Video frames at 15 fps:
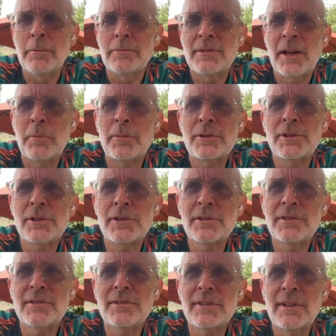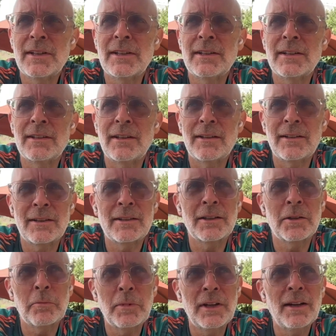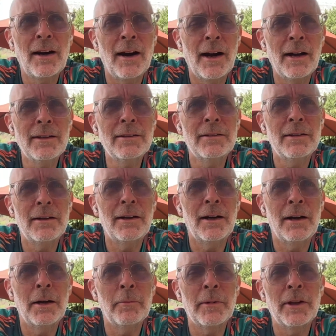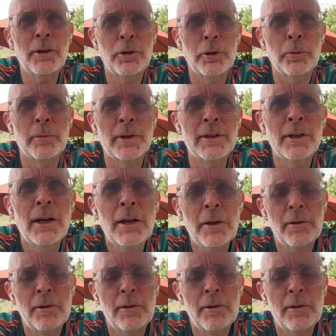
Temperatures are going to be hot and humid.